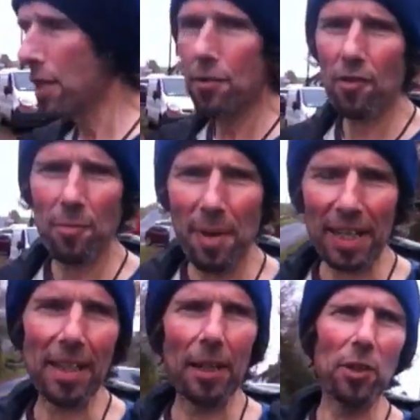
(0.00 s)
driven
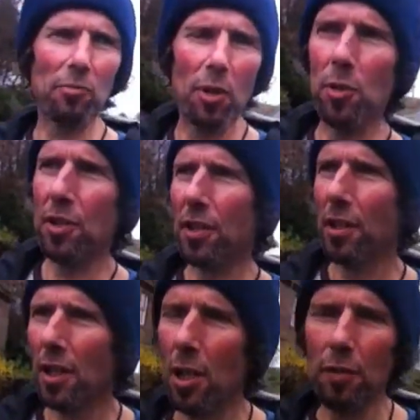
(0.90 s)
back down the road
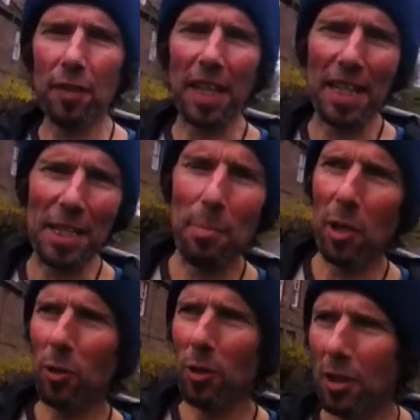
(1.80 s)
of Lay's
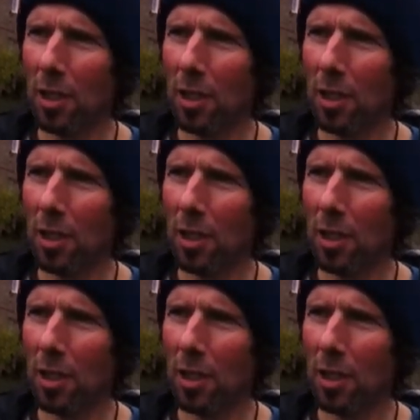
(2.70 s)
Mill,